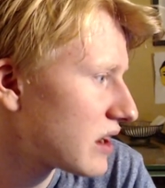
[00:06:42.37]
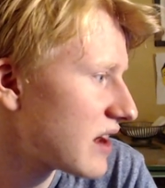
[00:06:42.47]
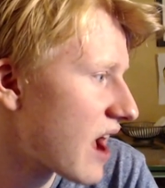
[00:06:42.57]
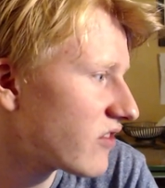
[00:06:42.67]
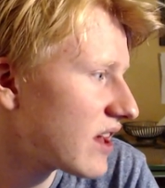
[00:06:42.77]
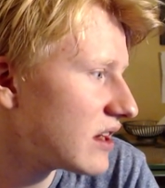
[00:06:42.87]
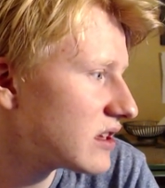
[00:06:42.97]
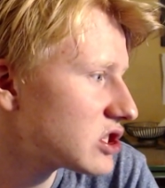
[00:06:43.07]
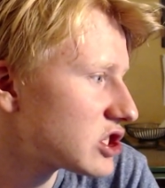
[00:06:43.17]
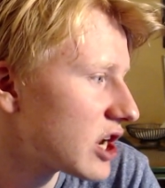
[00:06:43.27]

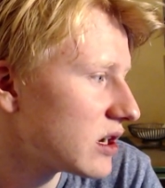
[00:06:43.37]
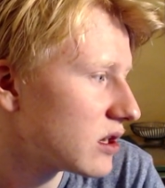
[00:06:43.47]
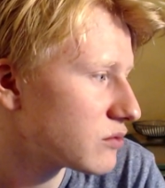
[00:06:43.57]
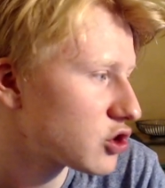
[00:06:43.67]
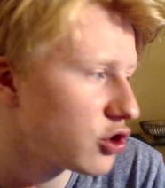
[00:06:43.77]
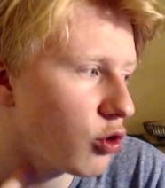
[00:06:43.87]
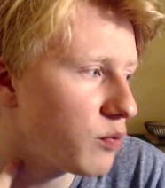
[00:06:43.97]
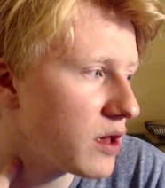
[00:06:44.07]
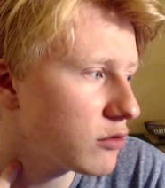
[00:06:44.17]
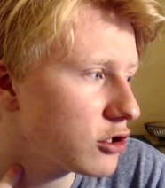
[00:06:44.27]
Navigating the stadium. So you'll
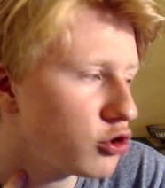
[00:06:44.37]
be able to